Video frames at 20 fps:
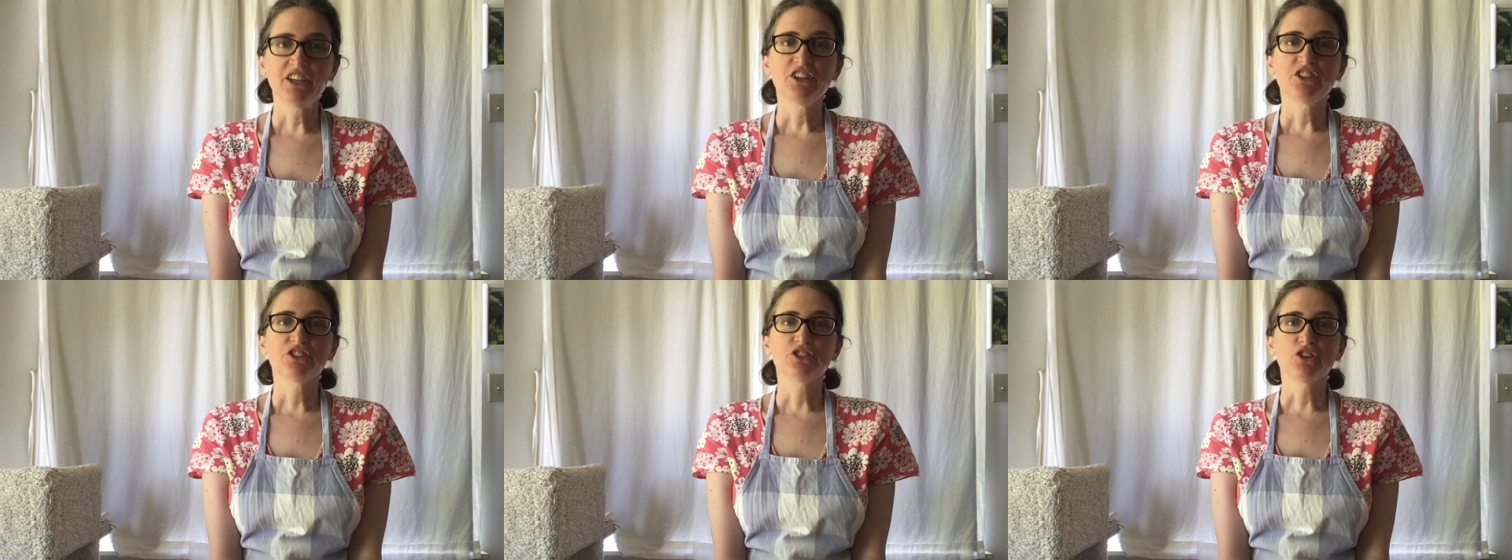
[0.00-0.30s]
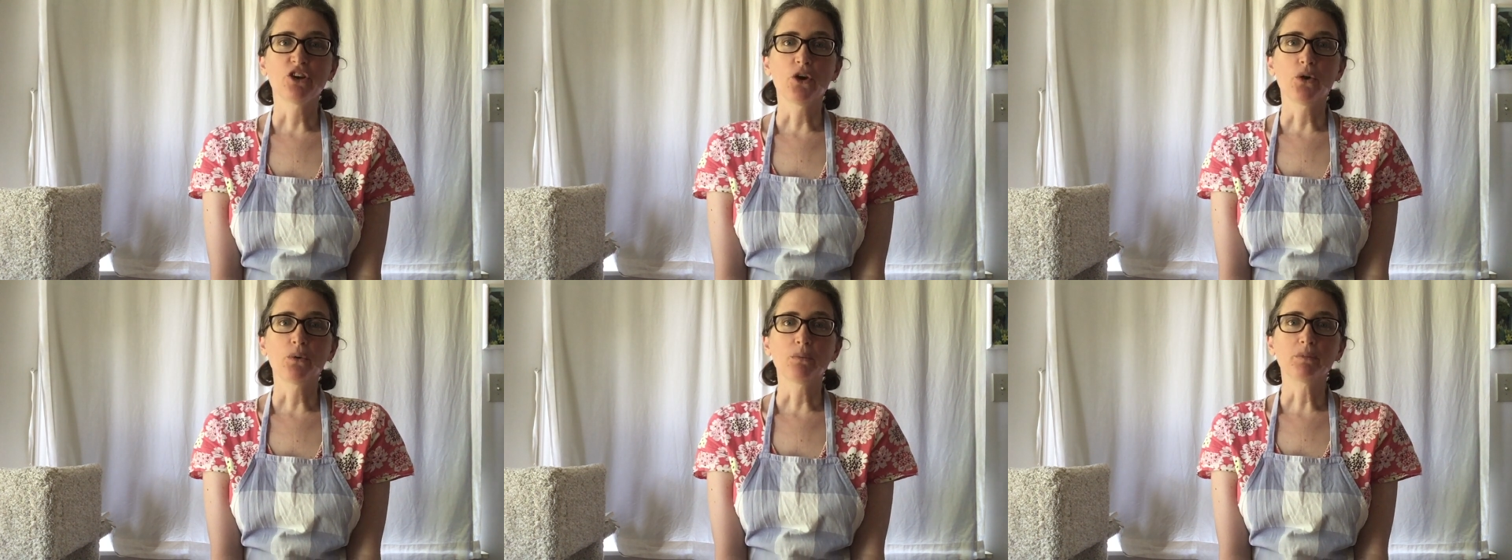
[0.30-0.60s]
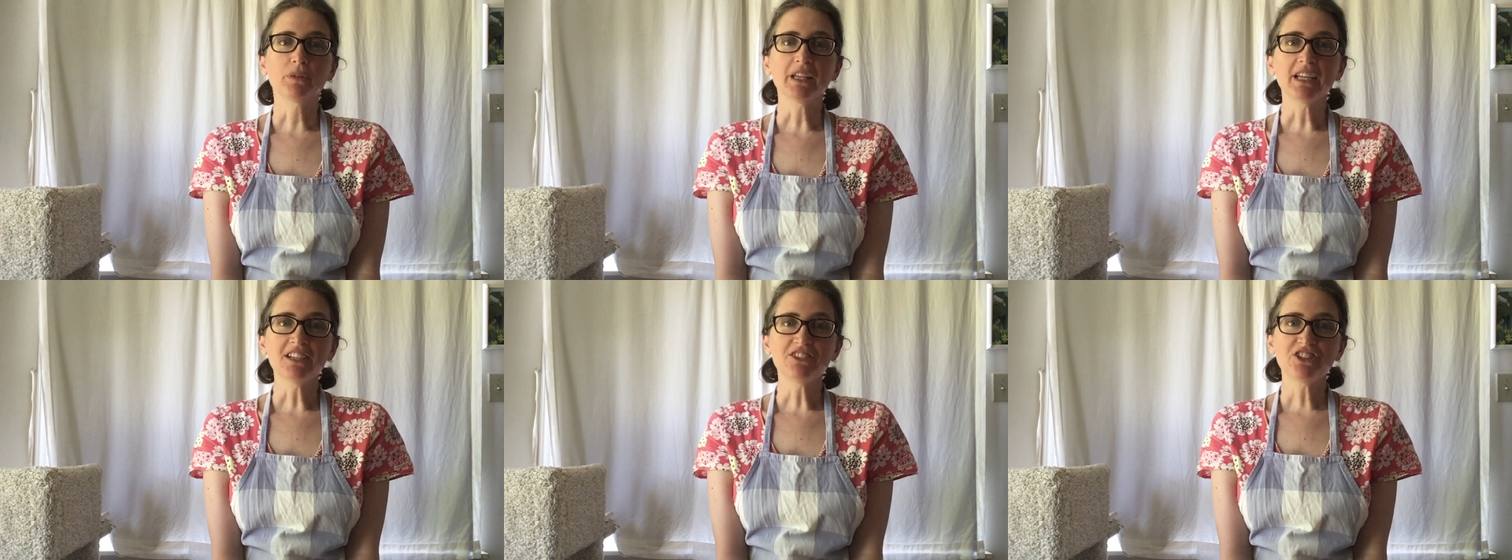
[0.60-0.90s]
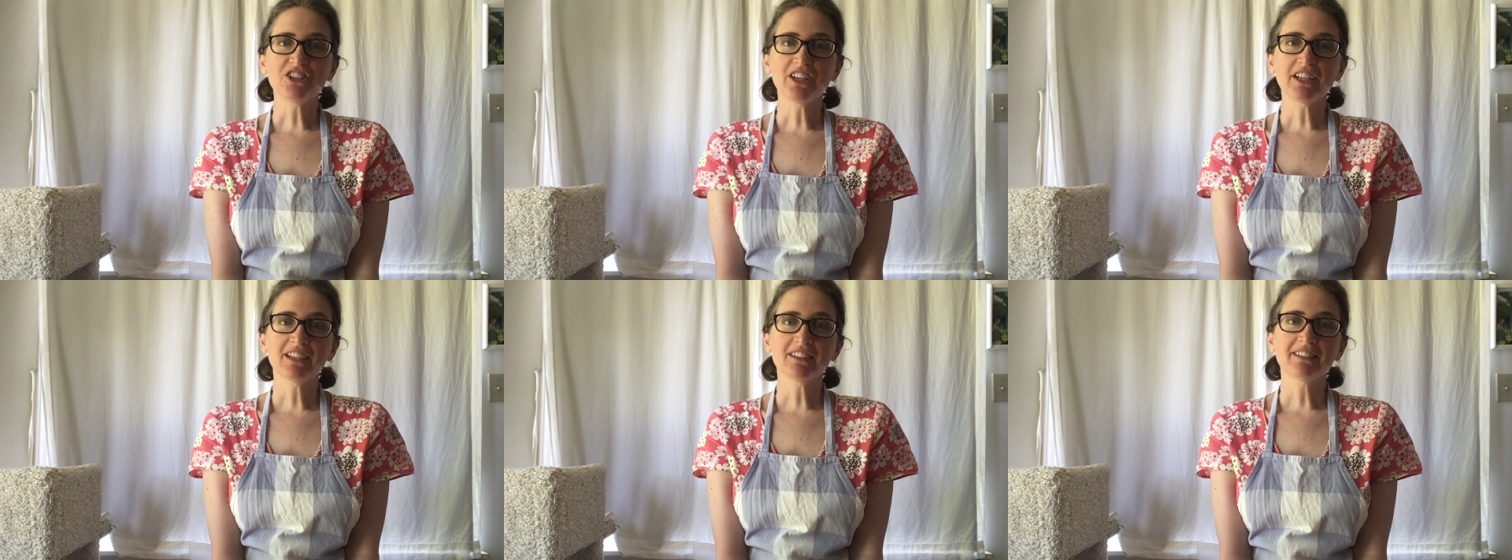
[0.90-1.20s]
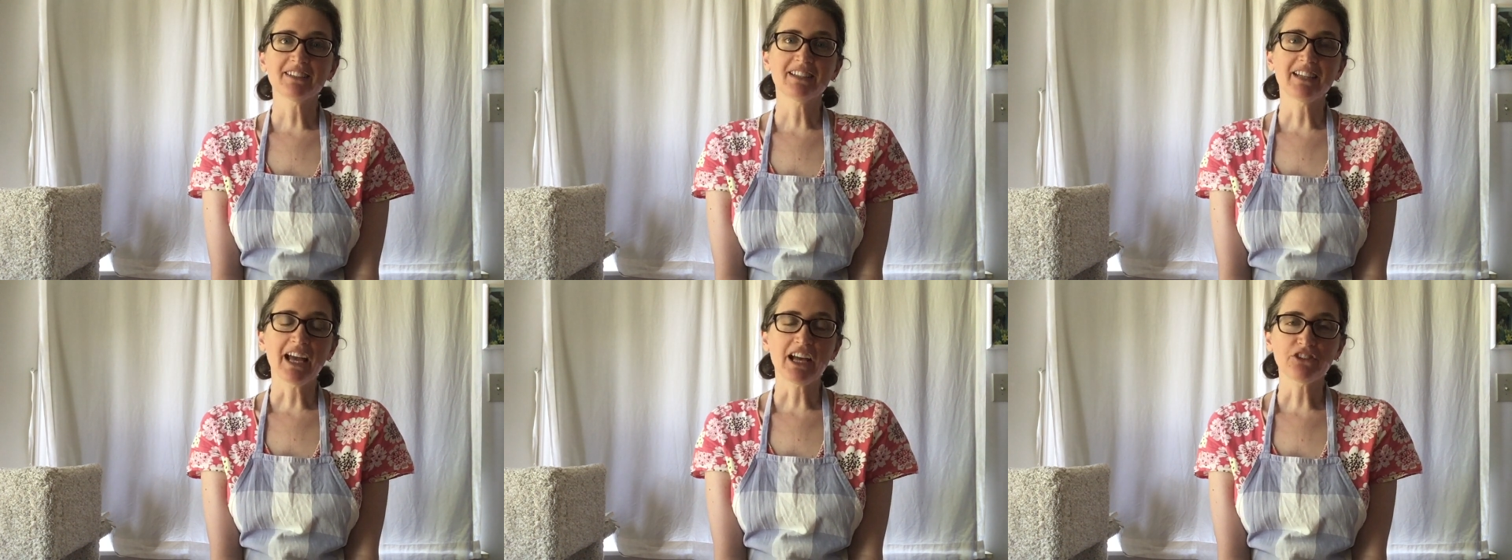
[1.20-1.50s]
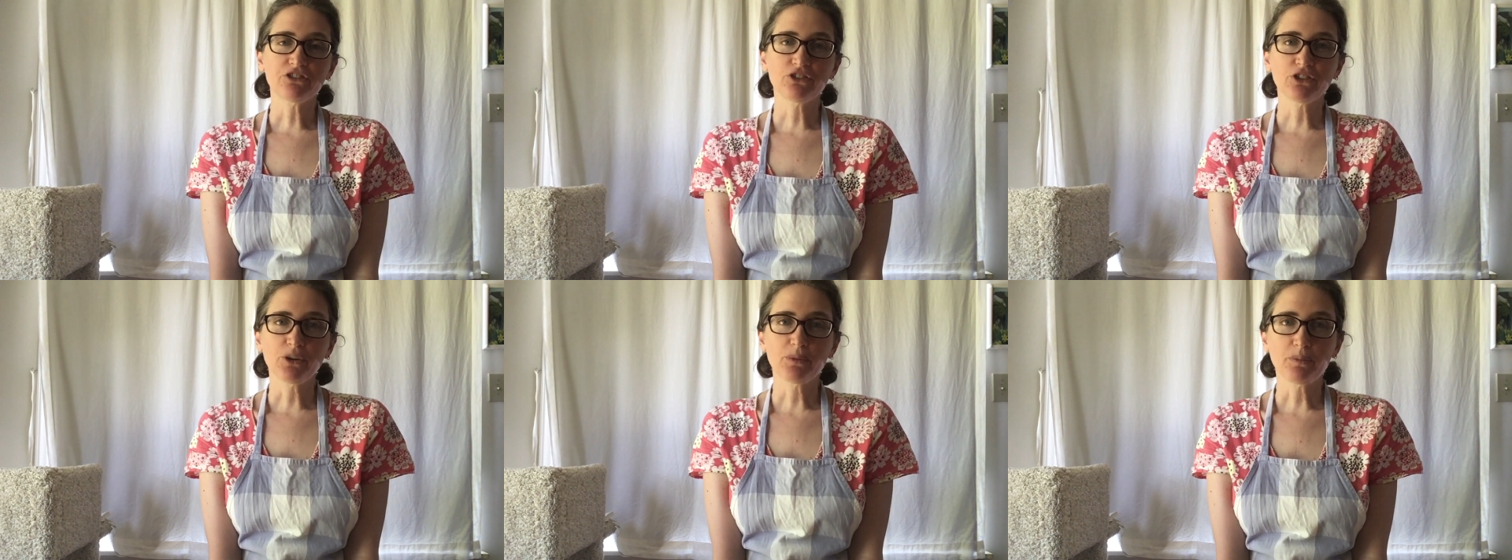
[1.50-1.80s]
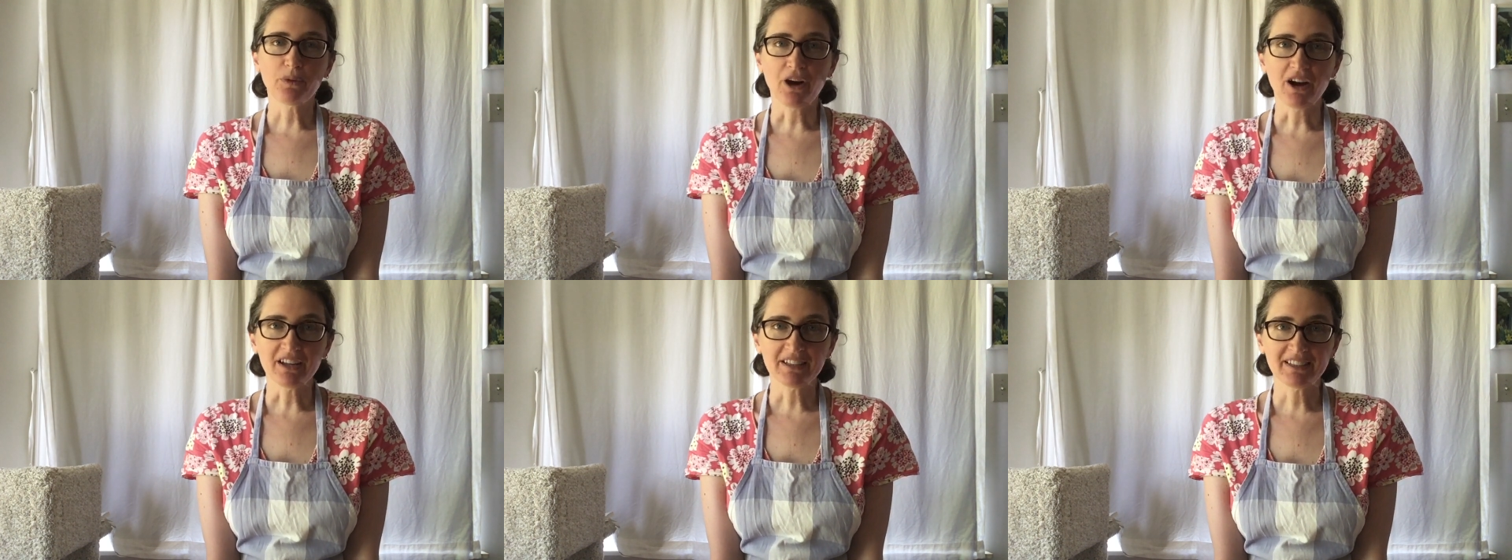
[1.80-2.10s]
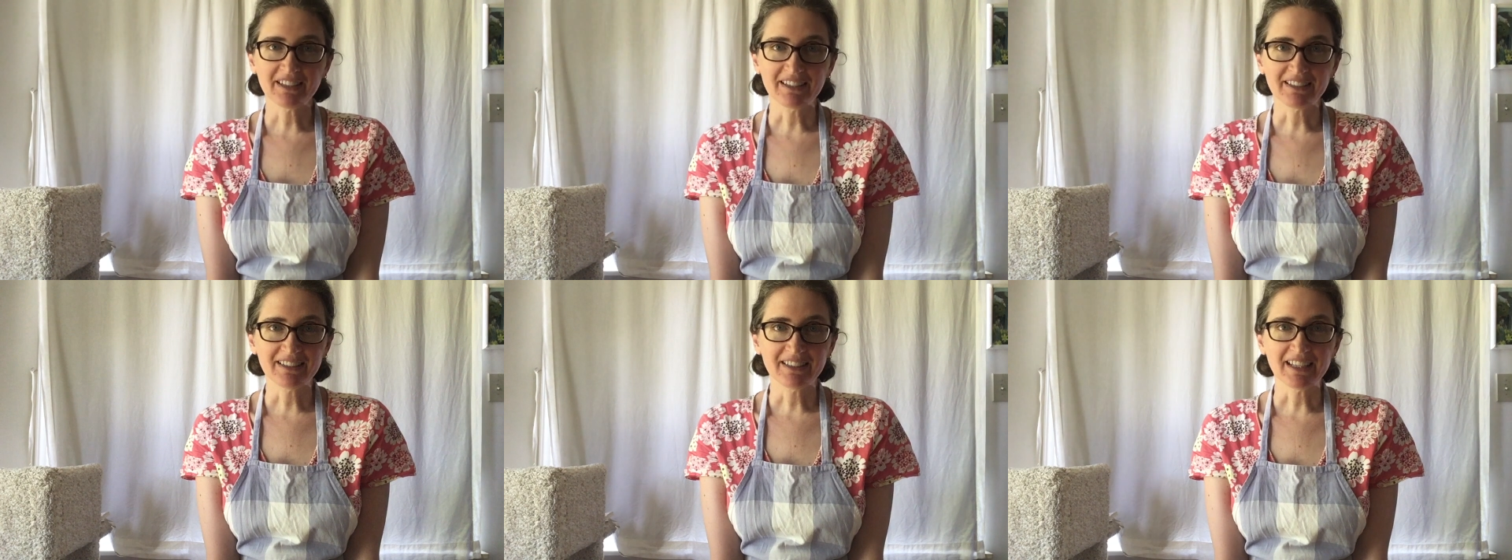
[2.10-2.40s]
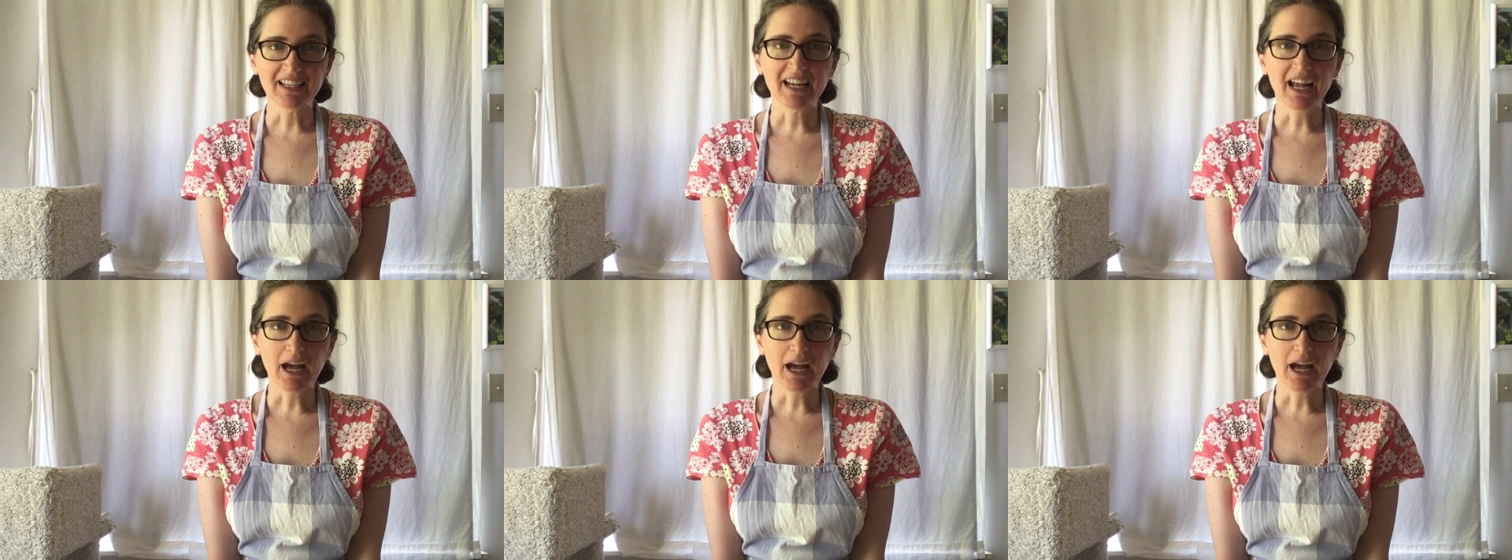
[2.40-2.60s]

So bleaching is a natural process that